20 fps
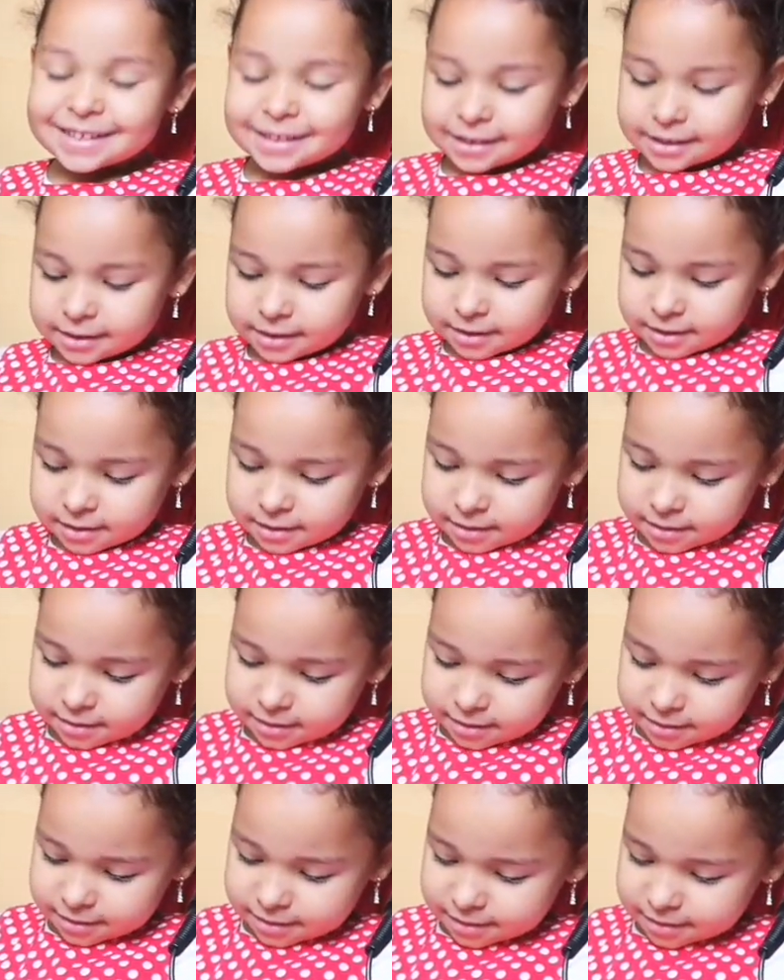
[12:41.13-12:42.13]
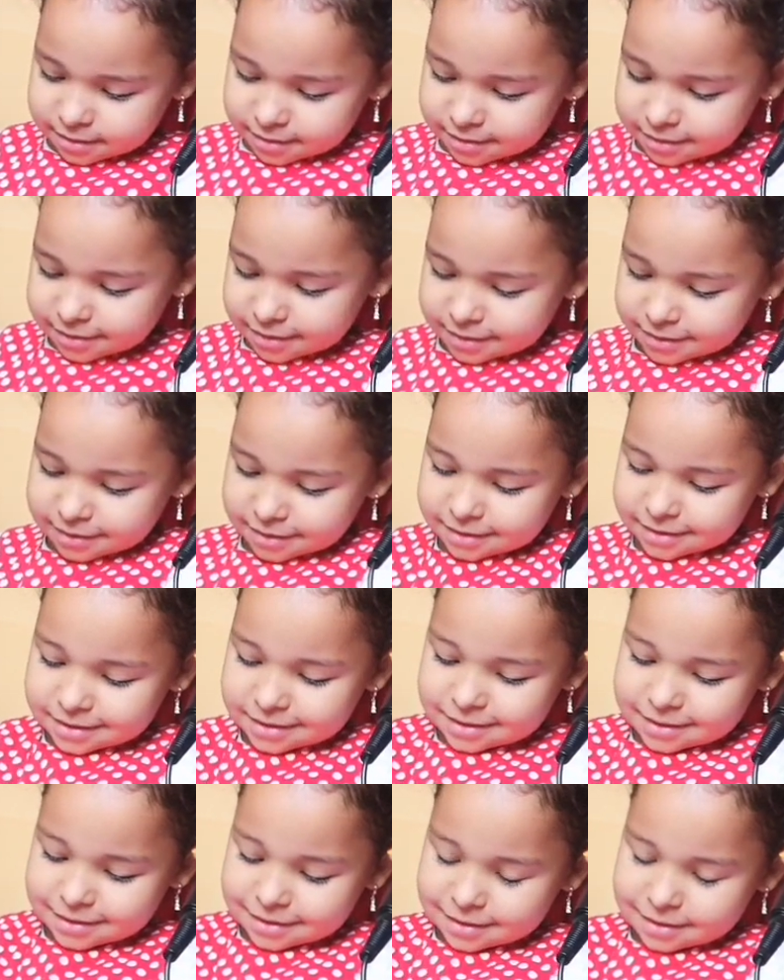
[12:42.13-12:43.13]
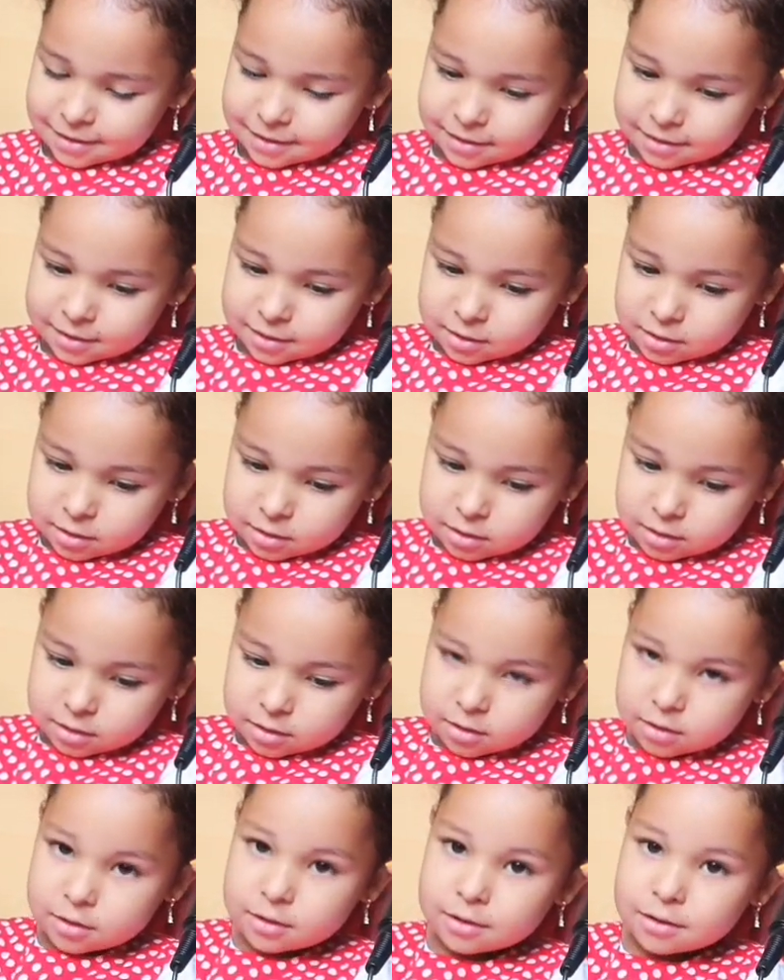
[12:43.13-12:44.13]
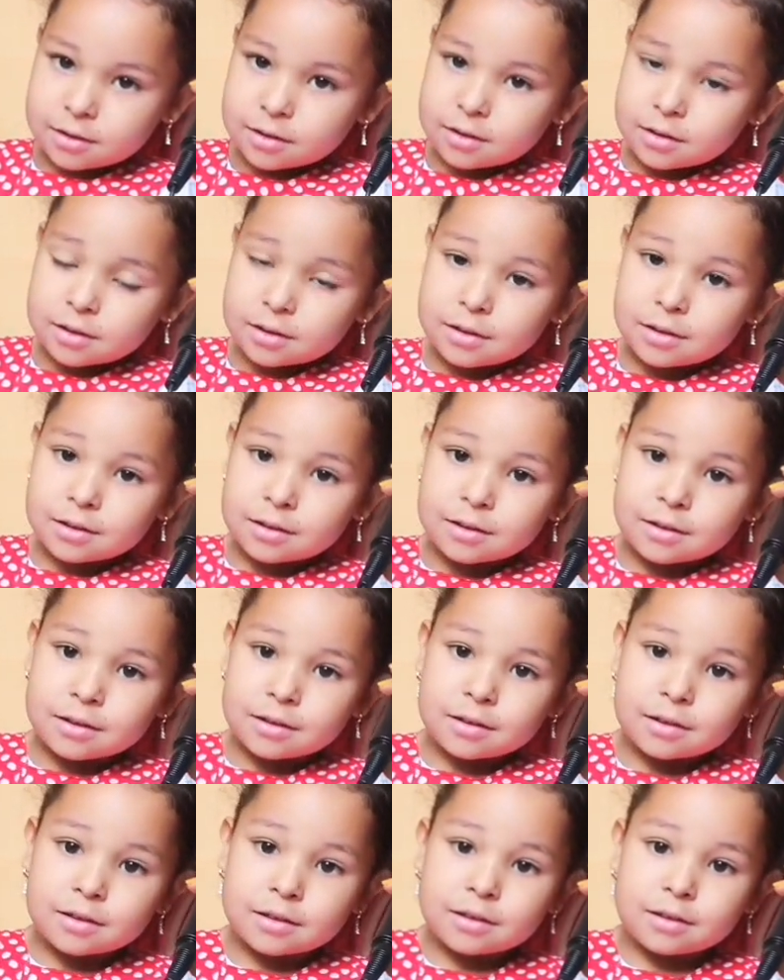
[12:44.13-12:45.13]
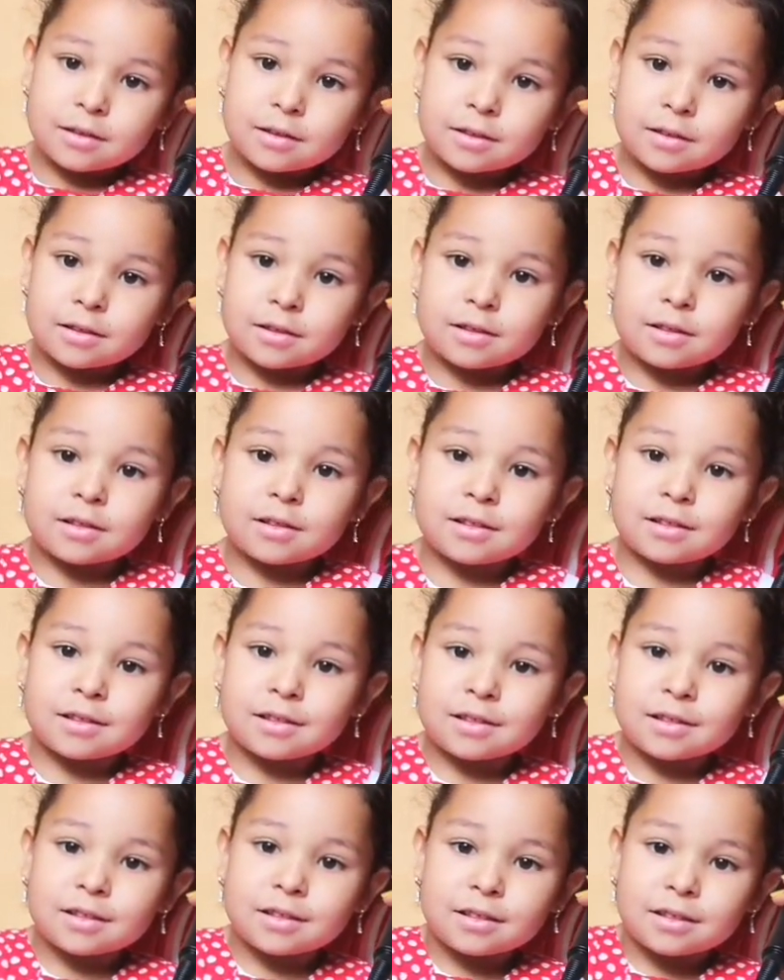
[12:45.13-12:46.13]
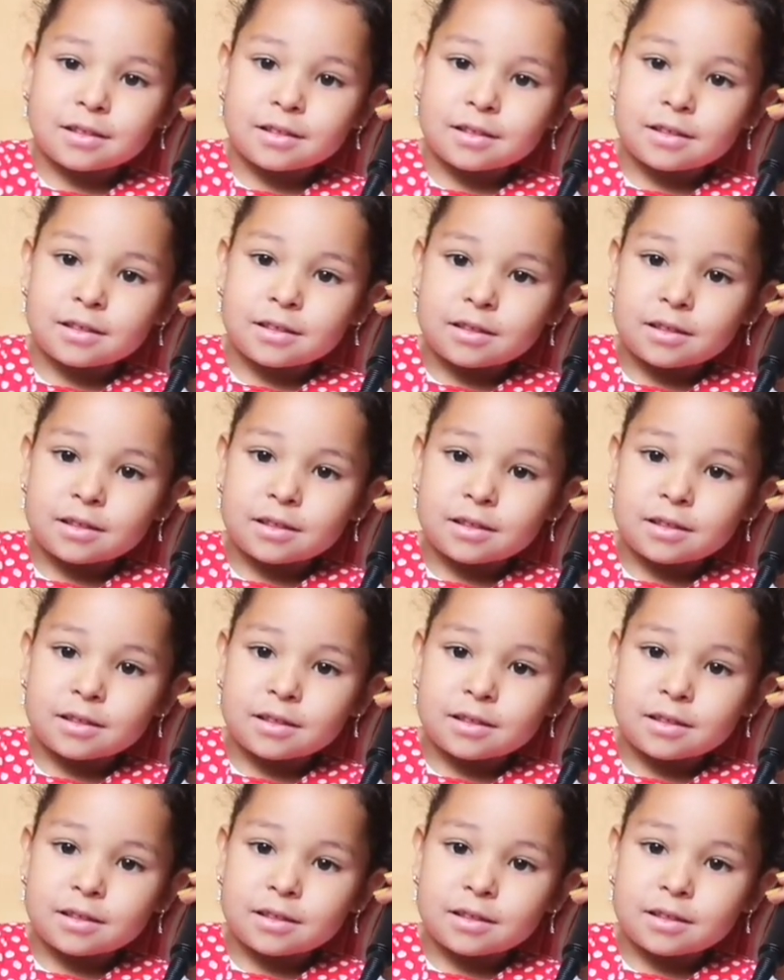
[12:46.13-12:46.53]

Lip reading: (silent)